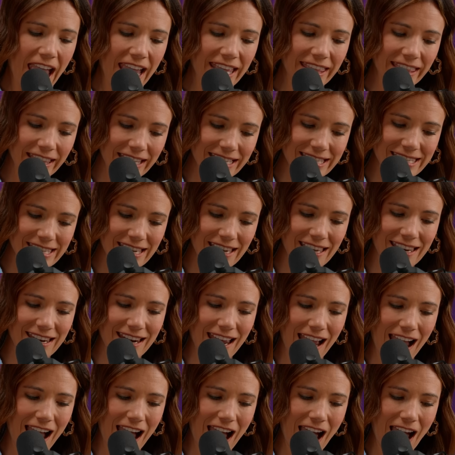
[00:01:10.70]
And
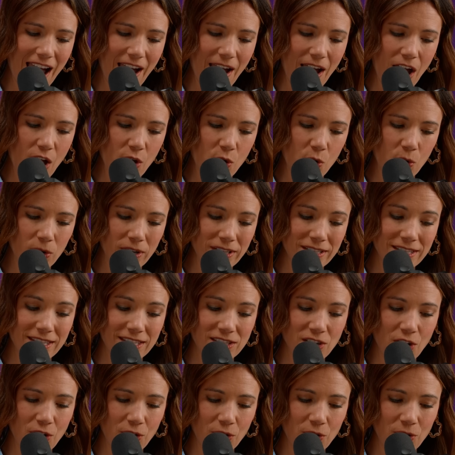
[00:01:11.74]
listen, uh, according to
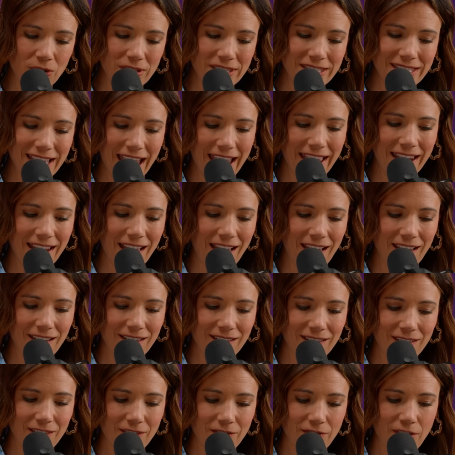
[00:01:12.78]
this article,
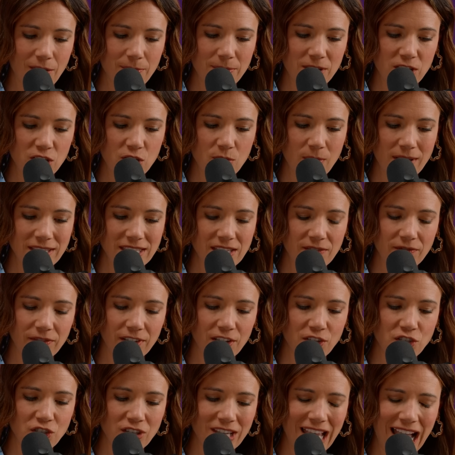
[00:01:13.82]
data from the U.S.
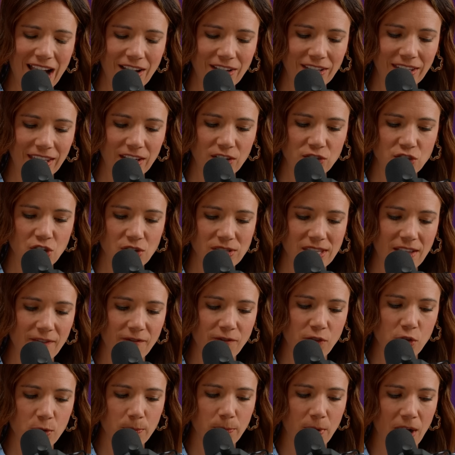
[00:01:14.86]
inflation calculator shows
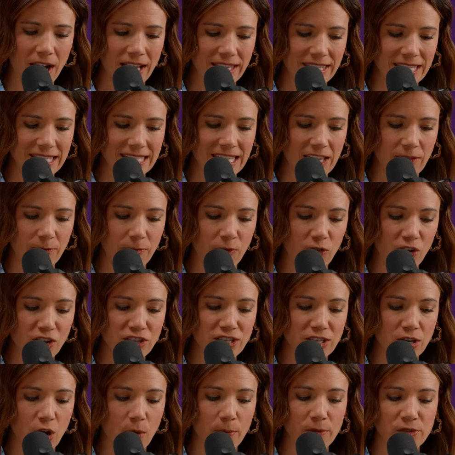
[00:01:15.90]
that food prices have
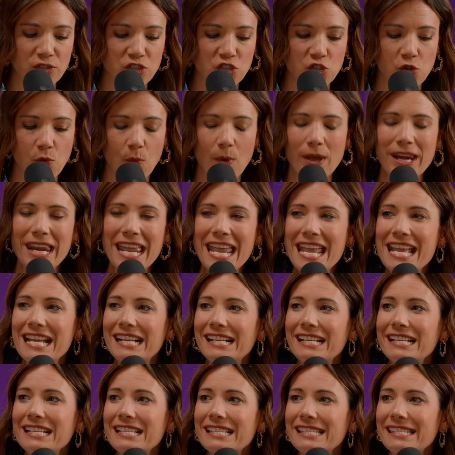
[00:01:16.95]
risen almost twenty
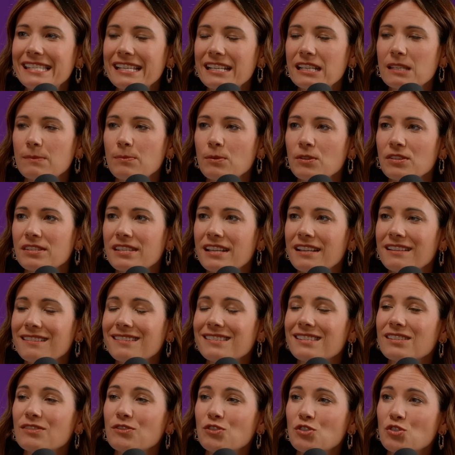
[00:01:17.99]
six
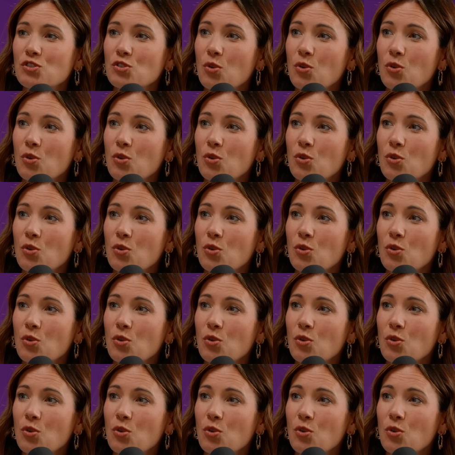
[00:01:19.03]
percent since